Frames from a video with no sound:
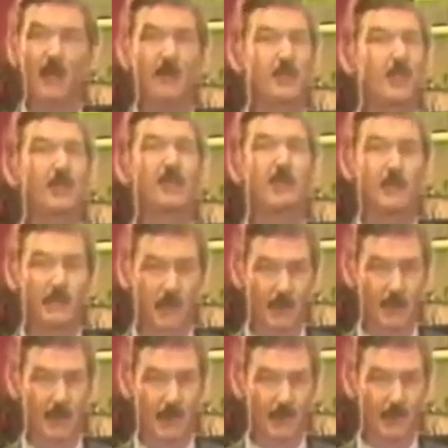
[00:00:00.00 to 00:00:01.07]
project
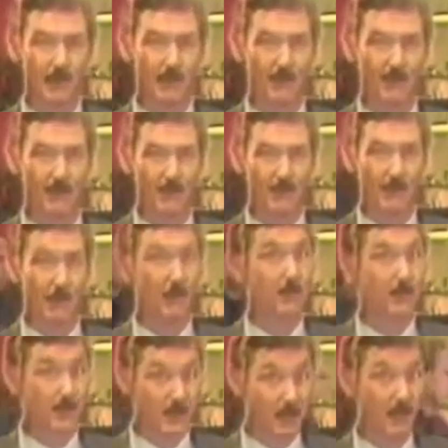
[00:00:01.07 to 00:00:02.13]
every day
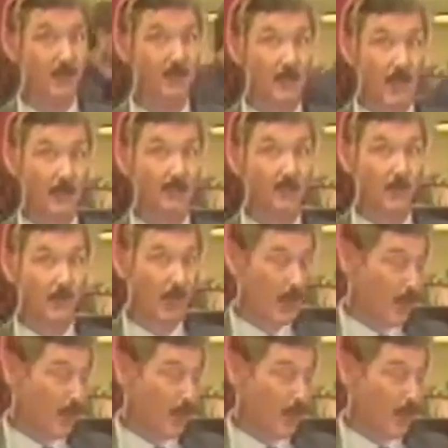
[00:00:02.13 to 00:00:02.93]
and still have time to